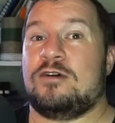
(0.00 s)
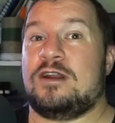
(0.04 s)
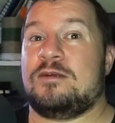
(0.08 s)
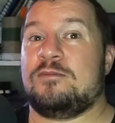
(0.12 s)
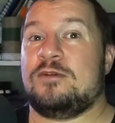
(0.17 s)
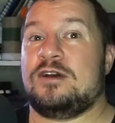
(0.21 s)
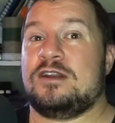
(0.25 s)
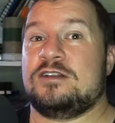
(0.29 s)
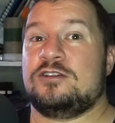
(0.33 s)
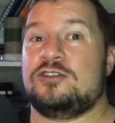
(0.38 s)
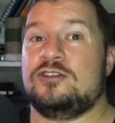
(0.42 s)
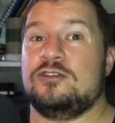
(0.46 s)
I'm
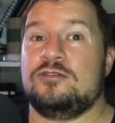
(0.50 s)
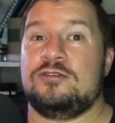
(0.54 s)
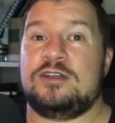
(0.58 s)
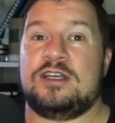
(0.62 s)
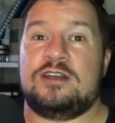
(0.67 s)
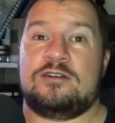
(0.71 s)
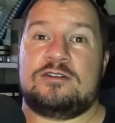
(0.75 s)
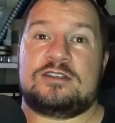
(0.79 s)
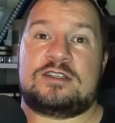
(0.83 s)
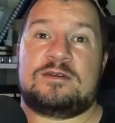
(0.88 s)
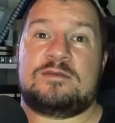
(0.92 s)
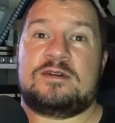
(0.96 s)
going to do
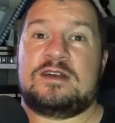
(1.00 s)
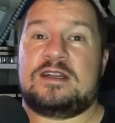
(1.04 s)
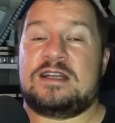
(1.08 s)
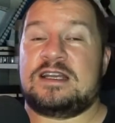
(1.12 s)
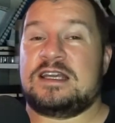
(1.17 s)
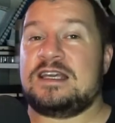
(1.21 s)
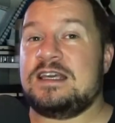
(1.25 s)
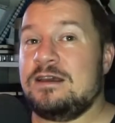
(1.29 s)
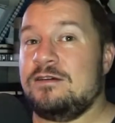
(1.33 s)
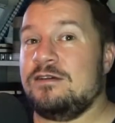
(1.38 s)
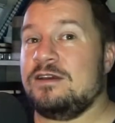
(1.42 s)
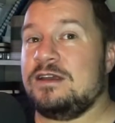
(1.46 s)
here is I'm going
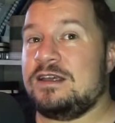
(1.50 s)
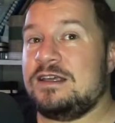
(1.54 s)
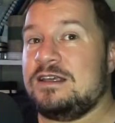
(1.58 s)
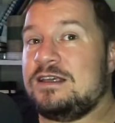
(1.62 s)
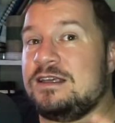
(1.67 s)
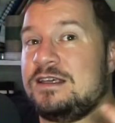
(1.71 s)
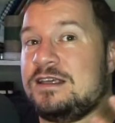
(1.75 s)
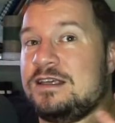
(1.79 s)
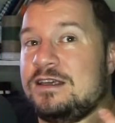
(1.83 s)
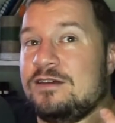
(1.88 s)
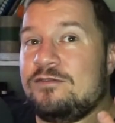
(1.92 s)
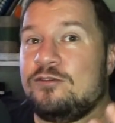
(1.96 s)
to
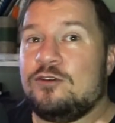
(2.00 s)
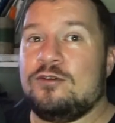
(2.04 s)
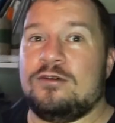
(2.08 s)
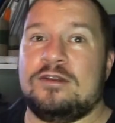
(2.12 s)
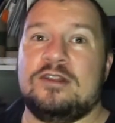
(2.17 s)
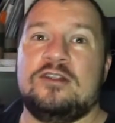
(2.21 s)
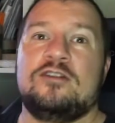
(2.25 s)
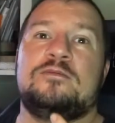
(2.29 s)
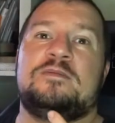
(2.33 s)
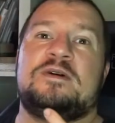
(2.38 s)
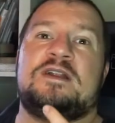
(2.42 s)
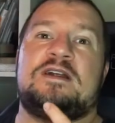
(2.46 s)
give you a
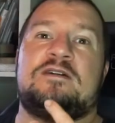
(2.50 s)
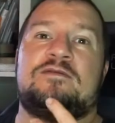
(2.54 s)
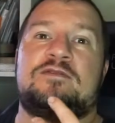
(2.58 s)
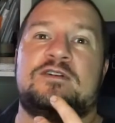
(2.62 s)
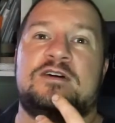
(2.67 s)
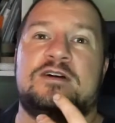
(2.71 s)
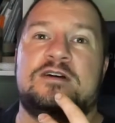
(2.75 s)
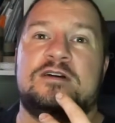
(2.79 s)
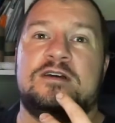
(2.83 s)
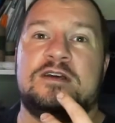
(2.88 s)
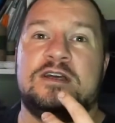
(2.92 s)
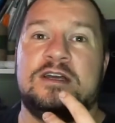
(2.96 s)
little bit of
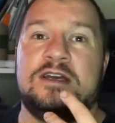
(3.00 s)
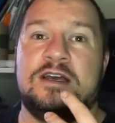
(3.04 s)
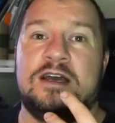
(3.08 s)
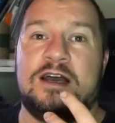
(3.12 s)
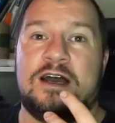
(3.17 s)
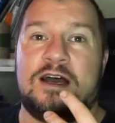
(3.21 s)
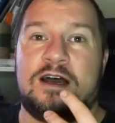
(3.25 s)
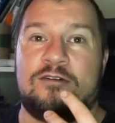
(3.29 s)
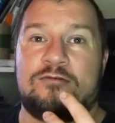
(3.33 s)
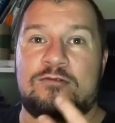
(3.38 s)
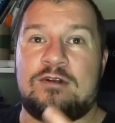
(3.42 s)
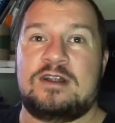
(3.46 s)
a
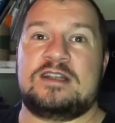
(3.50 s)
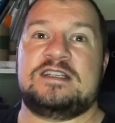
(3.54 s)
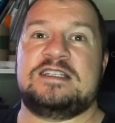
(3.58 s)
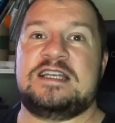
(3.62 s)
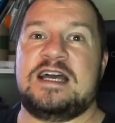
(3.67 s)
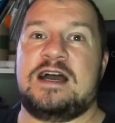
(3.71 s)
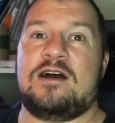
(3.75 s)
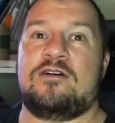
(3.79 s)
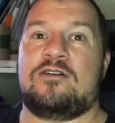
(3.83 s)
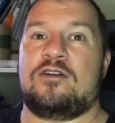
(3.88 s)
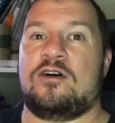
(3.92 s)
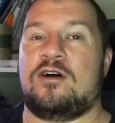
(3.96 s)

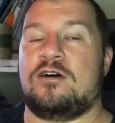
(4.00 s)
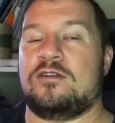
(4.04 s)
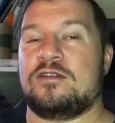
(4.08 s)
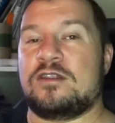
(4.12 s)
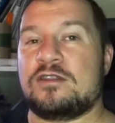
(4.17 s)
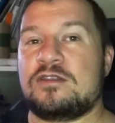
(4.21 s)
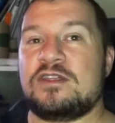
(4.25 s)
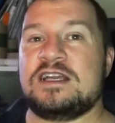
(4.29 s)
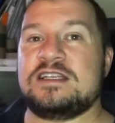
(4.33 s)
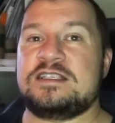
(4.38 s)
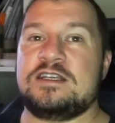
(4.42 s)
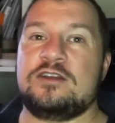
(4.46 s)
rundown on the
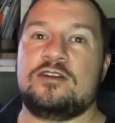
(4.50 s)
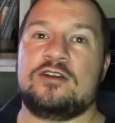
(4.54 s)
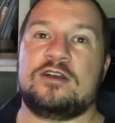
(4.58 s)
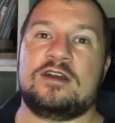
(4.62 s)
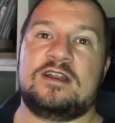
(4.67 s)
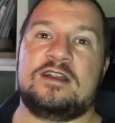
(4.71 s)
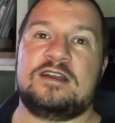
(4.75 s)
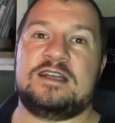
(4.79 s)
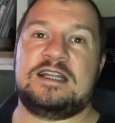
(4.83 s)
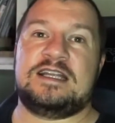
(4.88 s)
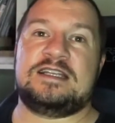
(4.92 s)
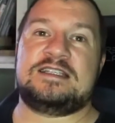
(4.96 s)
things that you're
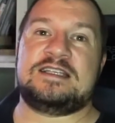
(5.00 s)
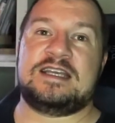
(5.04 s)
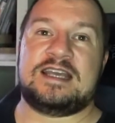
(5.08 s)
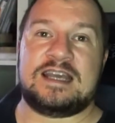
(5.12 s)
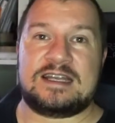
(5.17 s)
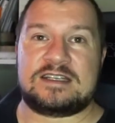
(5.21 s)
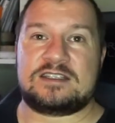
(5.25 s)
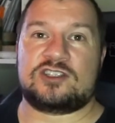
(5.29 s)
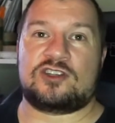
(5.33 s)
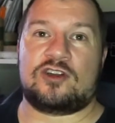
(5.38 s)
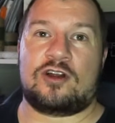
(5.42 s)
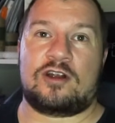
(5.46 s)
going to need to
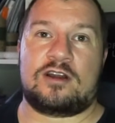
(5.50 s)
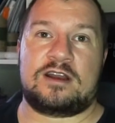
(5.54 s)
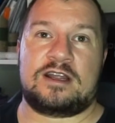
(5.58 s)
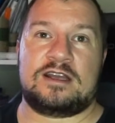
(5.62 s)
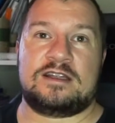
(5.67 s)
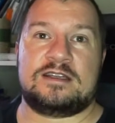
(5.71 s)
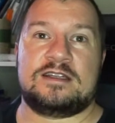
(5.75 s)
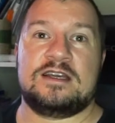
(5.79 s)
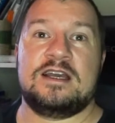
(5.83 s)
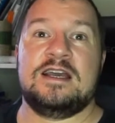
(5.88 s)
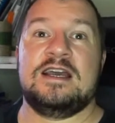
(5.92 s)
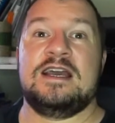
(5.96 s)
get
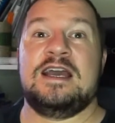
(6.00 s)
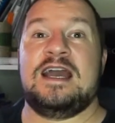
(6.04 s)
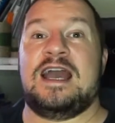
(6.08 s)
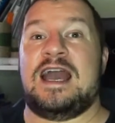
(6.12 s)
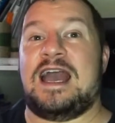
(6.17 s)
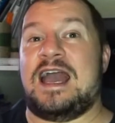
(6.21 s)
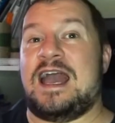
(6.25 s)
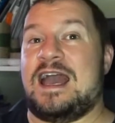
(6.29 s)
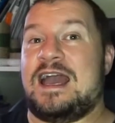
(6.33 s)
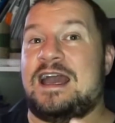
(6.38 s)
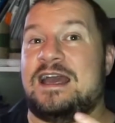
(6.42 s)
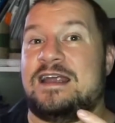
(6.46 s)
started
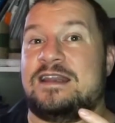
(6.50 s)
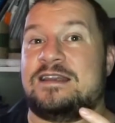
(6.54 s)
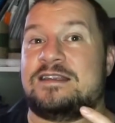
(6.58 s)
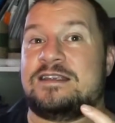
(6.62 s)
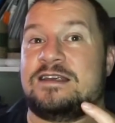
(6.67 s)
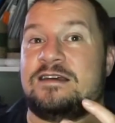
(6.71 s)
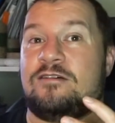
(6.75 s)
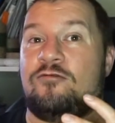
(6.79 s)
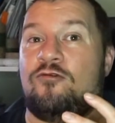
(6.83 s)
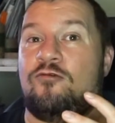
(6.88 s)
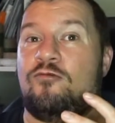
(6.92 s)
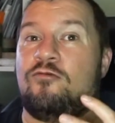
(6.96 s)
and
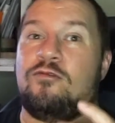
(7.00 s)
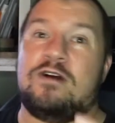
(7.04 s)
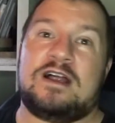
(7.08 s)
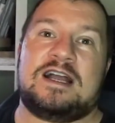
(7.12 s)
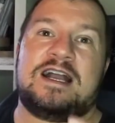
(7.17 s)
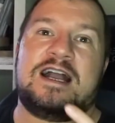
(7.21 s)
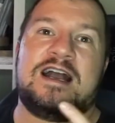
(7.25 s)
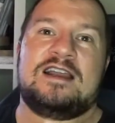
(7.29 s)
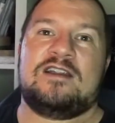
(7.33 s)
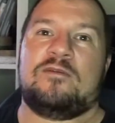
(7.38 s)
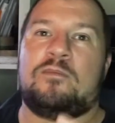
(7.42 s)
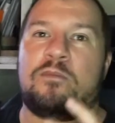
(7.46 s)
what
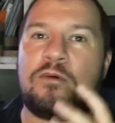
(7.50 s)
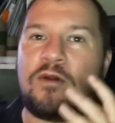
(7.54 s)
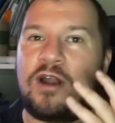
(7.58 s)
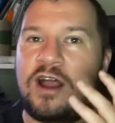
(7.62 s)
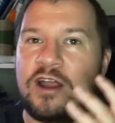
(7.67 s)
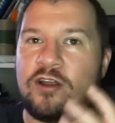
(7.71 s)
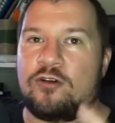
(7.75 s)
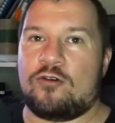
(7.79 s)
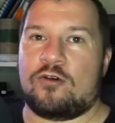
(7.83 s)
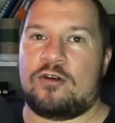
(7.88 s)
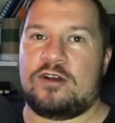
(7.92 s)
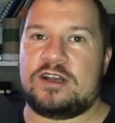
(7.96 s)
kind of
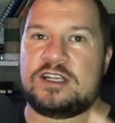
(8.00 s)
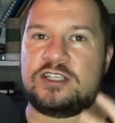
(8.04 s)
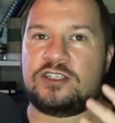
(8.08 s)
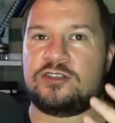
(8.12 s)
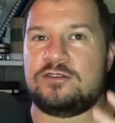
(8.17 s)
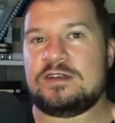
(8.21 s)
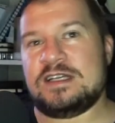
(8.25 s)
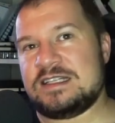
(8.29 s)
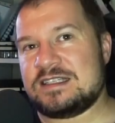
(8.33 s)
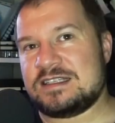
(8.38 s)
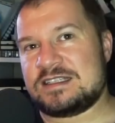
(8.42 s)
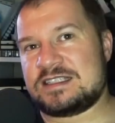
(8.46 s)
priorities you
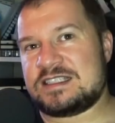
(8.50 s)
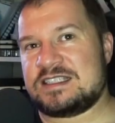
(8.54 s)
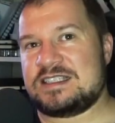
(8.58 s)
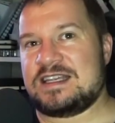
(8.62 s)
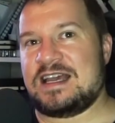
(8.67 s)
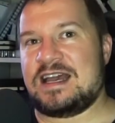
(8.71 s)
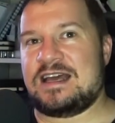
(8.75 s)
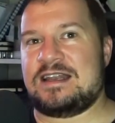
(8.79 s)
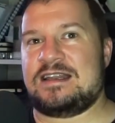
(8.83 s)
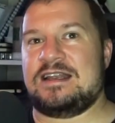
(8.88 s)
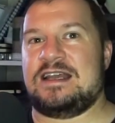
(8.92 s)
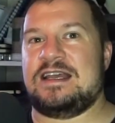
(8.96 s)
need to
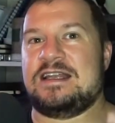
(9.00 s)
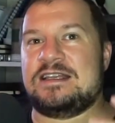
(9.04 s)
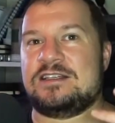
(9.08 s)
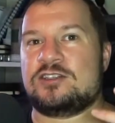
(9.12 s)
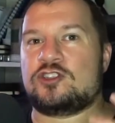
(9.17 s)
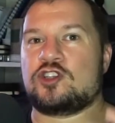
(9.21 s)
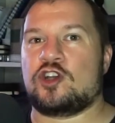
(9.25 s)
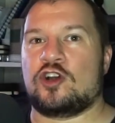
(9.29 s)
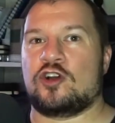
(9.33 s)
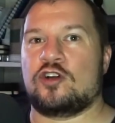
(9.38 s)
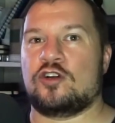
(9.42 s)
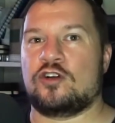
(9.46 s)
set in
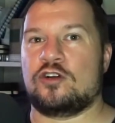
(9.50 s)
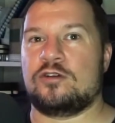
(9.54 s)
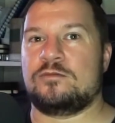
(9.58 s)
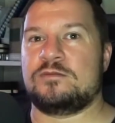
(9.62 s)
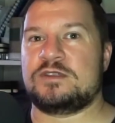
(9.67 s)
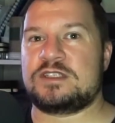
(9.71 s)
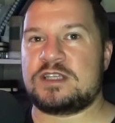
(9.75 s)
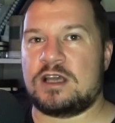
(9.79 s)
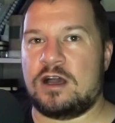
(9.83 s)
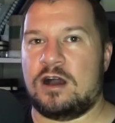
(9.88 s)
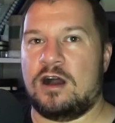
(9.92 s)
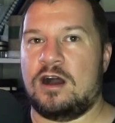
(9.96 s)

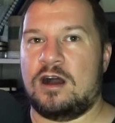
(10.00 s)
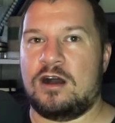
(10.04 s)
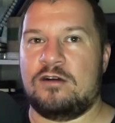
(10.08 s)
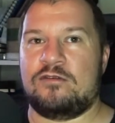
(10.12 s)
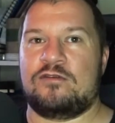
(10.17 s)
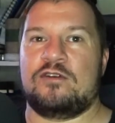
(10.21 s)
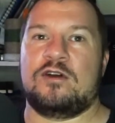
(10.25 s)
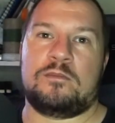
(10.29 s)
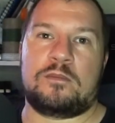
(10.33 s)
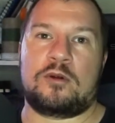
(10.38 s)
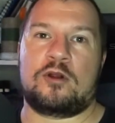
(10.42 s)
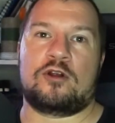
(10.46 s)
terms of
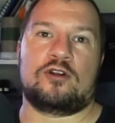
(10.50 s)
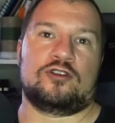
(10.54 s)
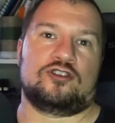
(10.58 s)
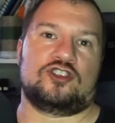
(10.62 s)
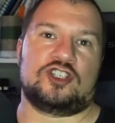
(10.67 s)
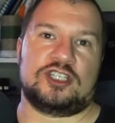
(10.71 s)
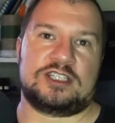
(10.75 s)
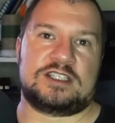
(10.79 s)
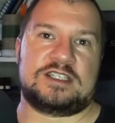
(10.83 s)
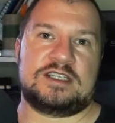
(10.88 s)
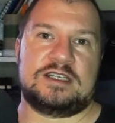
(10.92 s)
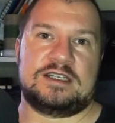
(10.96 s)

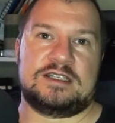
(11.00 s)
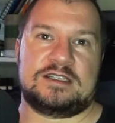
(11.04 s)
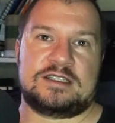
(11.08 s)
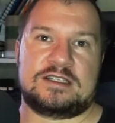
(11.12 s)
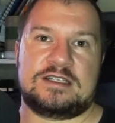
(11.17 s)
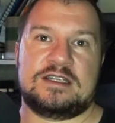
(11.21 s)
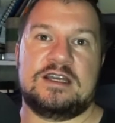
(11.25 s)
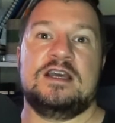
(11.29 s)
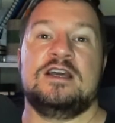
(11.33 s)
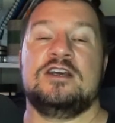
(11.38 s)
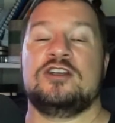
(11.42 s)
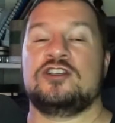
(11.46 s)
purchases
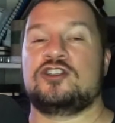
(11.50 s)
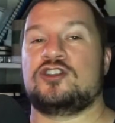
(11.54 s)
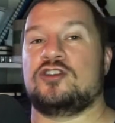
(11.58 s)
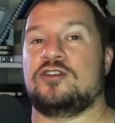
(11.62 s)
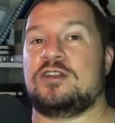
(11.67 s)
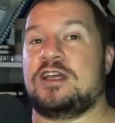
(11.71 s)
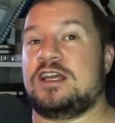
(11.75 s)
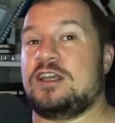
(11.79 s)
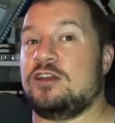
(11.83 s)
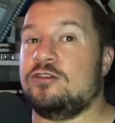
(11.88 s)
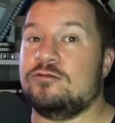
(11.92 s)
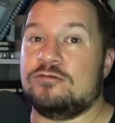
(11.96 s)
so
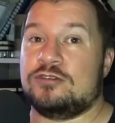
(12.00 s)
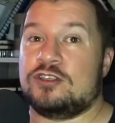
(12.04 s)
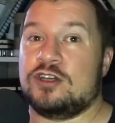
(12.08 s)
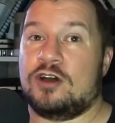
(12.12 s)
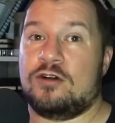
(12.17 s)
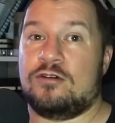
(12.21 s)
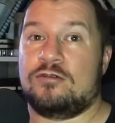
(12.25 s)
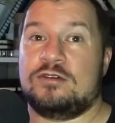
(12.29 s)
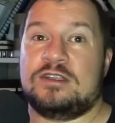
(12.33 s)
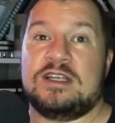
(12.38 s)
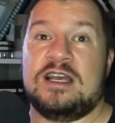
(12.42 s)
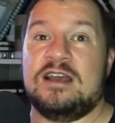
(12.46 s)
that you
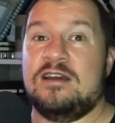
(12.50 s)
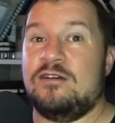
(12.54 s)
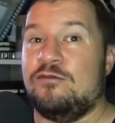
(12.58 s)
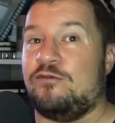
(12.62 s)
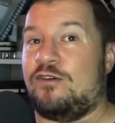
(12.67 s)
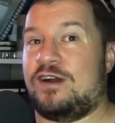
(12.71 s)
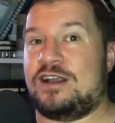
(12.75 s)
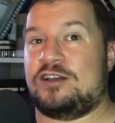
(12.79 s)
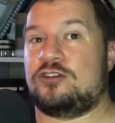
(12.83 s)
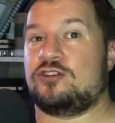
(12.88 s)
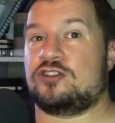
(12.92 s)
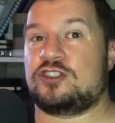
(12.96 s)
don't
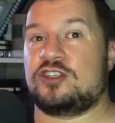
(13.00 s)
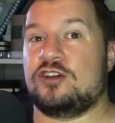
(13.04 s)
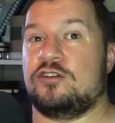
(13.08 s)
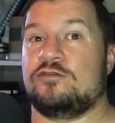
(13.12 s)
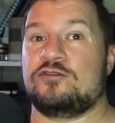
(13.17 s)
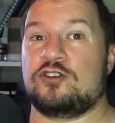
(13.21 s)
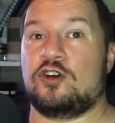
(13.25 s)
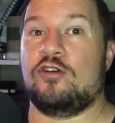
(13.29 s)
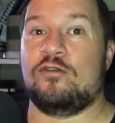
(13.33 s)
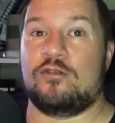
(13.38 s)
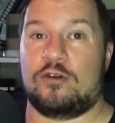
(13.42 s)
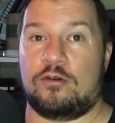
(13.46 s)
find yourselves
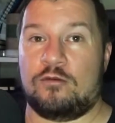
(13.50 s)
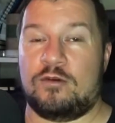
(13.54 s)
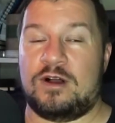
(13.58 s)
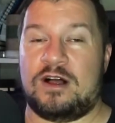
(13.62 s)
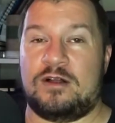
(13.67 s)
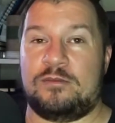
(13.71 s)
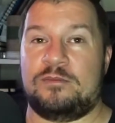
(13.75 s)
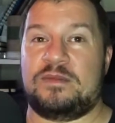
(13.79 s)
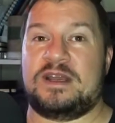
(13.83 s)
overwhelmed.